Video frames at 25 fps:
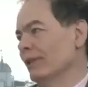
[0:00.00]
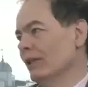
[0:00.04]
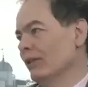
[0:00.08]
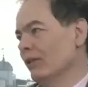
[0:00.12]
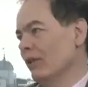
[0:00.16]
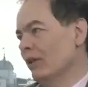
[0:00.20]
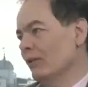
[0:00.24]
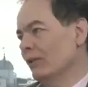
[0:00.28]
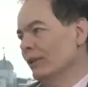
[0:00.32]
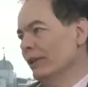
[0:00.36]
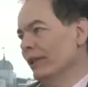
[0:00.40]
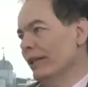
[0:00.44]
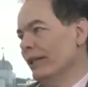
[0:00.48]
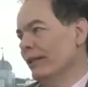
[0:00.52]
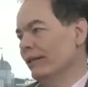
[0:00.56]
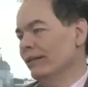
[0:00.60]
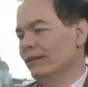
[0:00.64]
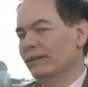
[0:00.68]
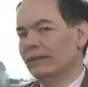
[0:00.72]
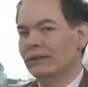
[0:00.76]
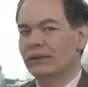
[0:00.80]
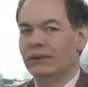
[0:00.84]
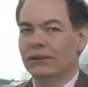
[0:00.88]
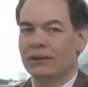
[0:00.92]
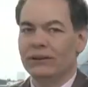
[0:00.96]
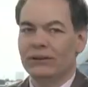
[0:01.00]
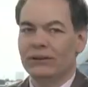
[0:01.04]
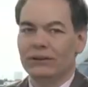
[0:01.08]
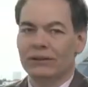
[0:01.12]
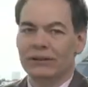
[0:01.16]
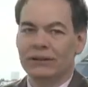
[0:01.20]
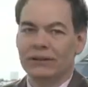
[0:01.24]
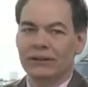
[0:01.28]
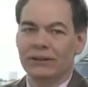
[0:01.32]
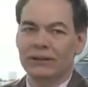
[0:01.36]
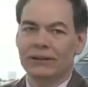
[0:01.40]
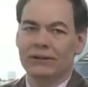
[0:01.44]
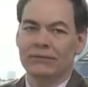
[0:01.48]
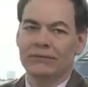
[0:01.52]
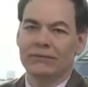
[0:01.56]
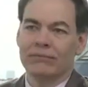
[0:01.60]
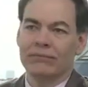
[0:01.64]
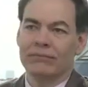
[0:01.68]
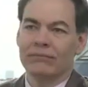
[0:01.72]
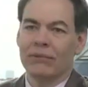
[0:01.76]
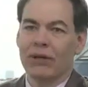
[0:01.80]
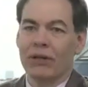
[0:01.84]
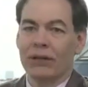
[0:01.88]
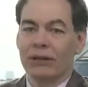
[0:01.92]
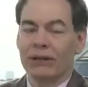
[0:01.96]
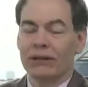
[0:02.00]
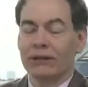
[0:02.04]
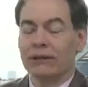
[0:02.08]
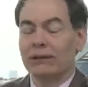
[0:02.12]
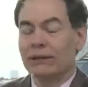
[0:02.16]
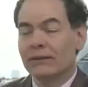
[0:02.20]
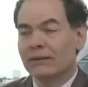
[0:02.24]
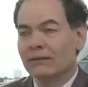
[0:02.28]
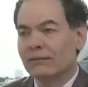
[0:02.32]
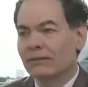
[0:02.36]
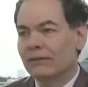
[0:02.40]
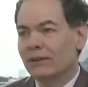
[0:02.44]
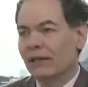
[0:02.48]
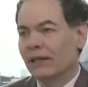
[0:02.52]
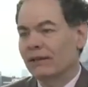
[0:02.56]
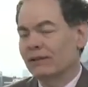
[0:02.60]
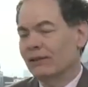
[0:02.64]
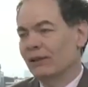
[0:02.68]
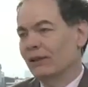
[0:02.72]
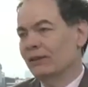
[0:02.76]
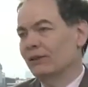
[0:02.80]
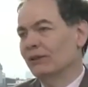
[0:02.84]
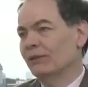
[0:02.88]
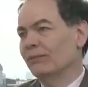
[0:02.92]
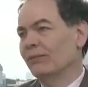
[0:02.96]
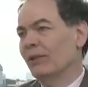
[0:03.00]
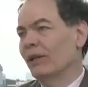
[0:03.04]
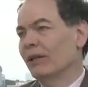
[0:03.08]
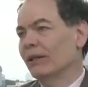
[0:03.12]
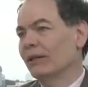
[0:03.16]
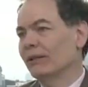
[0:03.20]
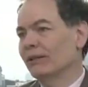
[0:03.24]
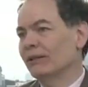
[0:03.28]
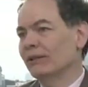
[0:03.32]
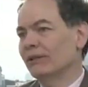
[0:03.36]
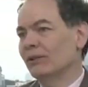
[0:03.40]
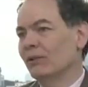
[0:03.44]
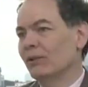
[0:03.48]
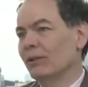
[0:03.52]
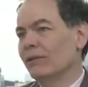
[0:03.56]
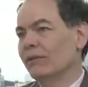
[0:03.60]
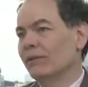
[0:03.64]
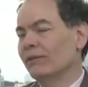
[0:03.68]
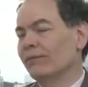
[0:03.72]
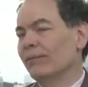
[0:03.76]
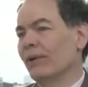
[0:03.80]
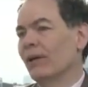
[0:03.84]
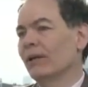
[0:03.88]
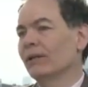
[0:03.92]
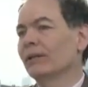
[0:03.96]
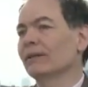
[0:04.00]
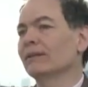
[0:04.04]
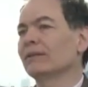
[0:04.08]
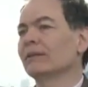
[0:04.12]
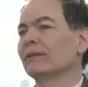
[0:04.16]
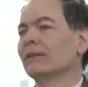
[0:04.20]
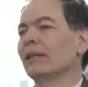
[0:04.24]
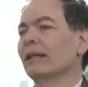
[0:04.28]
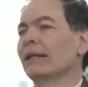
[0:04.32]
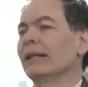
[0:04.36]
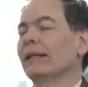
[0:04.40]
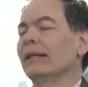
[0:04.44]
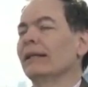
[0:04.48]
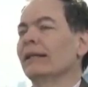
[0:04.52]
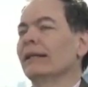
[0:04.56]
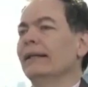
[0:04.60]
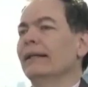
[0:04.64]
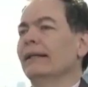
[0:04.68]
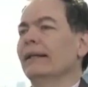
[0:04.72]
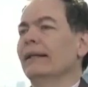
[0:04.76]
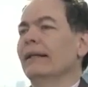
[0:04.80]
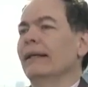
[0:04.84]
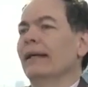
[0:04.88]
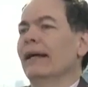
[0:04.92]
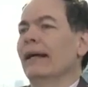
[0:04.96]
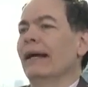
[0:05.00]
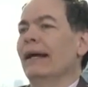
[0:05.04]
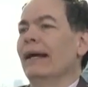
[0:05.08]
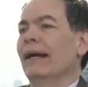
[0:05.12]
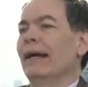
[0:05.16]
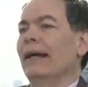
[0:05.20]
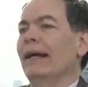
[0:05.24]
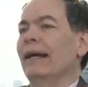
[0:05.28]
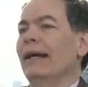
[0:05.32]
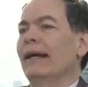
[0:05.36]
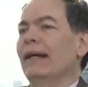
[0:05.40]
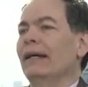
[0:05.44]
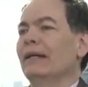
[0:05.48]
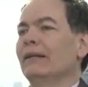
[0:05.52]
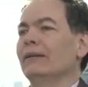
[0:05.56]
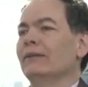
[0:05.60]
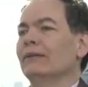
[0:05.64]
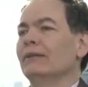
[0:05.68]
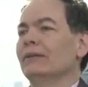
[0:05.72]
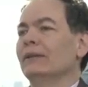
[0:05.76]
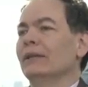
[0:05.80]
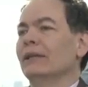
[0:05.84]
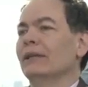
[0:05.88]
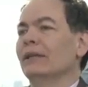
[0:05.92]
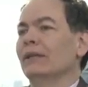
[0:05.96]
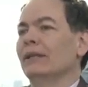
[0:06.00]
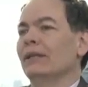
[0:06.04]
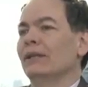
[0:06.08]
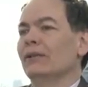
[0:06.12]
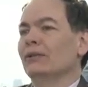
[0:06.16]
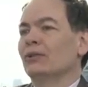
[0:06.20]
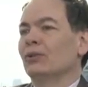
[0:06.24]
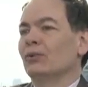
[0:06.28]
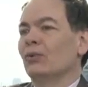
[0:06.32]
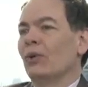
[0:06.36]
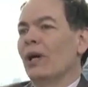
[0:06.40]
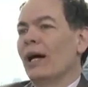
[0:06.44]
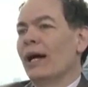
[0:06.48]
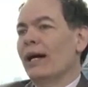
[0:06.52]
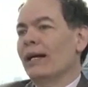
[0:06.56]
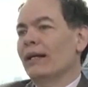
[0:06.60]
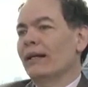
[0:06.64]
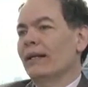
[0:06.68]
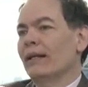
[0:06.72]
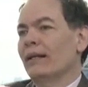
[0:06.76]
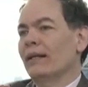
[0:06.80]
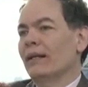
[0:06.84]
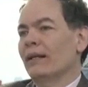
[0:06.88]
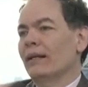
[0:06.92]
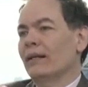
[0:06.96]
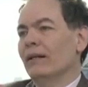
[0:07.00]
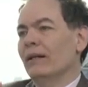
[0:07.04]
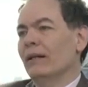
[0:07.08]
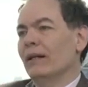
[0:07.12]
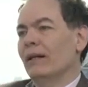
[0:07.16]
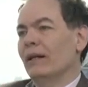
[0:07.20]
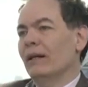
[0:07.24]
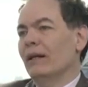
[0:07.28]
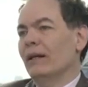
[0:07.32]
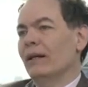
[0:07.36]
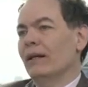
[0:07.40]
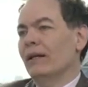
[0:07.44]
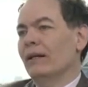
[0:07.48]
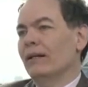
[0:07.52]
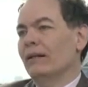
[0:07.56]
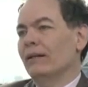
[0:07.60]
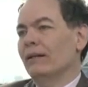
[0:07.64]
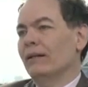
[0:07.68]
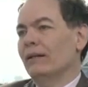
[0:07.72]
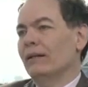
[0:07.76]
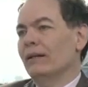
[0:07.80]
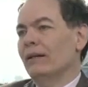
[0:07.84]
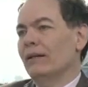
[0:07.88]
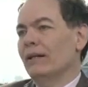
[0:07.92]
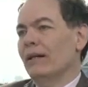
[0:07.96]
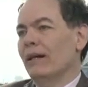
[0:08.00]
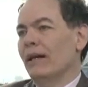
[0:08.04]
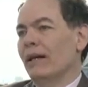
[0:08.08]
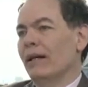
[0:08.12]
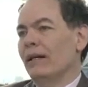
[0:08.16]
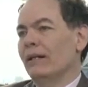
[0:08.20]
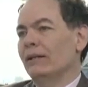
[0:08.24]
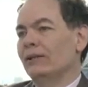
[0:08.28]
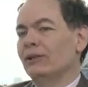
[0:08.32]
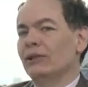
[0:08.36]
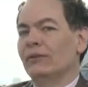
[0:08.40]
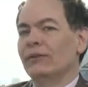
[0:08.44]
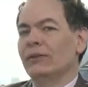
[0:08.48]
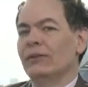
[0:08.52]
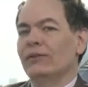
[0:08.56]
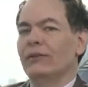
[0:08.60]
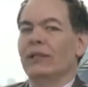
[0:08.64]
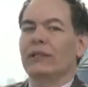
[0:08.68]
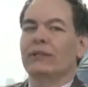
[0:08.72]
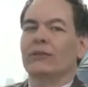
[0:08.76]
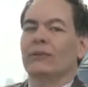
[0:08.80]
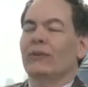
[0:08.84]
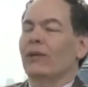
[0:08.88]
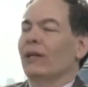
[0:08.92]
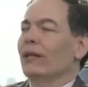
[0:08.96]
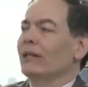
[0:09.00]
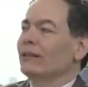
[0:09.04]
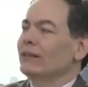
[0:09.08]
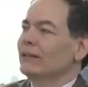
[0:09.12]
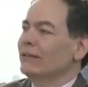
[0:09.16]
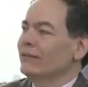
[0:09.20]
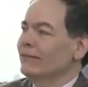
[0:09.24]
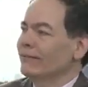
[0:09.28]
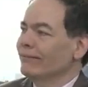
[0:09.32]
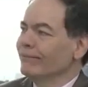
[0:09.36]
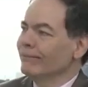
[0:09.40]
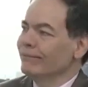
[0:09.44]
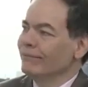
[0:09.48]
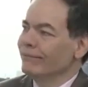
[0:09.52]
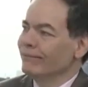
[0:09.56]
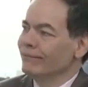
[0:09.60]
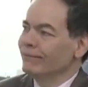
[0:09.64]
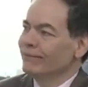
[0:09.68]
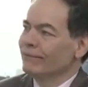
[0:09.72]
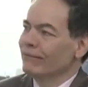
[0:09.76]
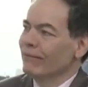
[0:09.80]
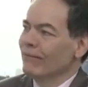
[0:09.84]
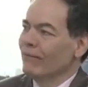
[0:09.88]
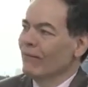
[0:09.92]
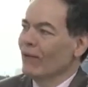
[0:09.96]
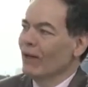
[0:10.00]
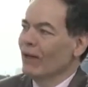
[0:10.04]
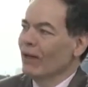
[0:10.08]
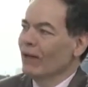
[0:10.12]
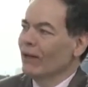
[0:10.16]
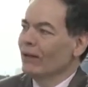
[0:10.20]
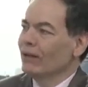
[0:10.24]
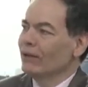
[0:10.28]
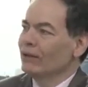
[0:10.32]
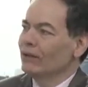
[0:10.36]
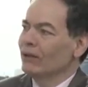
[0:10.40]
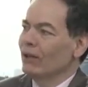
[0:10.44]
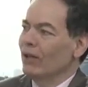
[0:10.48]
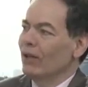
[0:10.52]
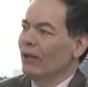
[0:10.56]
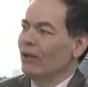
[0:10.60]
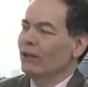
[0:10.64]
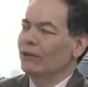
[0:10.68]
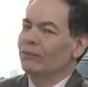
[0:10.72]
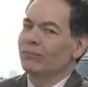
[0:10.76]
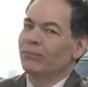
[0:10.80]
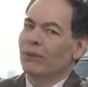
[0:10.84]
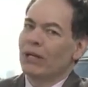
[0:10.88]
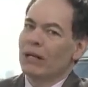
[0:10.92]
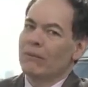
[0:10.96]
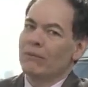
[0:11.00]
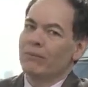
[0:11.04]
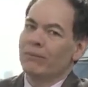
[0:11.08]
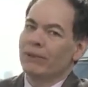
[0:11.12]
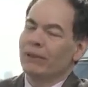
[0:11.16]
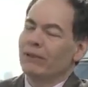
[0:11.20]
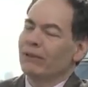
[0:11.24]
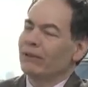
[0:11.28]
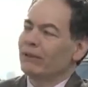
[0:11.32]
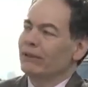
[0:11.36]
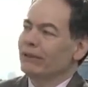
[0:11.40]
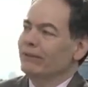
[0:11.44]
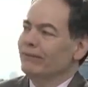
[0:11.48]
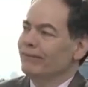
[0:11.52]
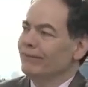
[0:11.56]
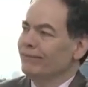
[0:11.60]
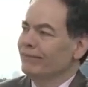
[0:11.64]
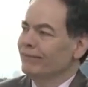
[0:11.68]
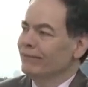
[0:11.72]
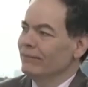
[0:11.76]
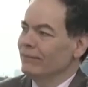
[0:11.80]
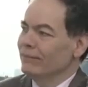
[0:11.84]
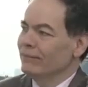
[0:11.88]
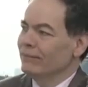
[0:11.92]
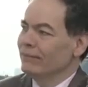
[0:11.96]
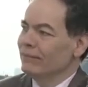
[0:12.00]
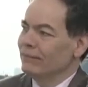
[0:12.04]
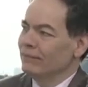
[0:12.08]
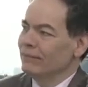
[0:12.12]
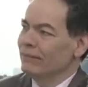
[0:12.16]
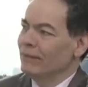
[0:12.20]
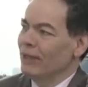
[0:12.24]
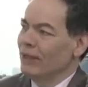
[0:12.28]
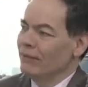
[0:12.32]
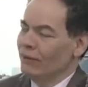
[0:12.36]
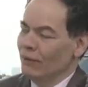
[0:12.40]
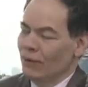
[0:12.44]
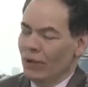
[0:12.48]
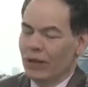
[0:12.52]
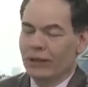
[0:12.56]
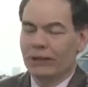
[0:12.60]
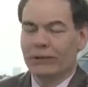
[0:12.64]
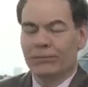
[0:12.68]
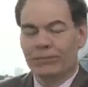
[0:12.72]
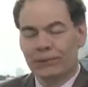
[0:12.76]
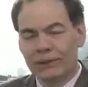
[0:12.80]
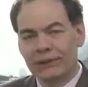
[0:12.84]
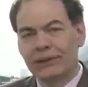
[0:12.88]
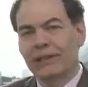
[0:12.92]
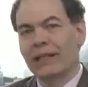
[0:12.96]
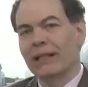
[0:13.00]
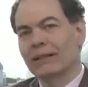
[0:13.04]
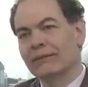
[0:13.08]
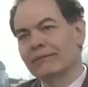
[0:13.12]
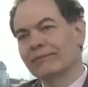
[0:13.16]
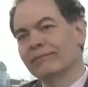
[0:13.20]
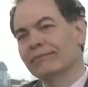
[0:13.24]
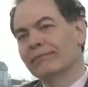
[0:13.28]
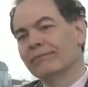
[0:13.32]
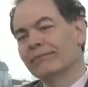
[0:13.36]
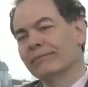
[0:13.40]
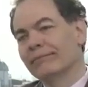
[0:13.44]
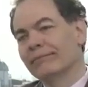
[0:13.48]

and all related contingencies, markets, tangential markets, derivative markets. And it's riding on the edge of an event horizon called probability of 100%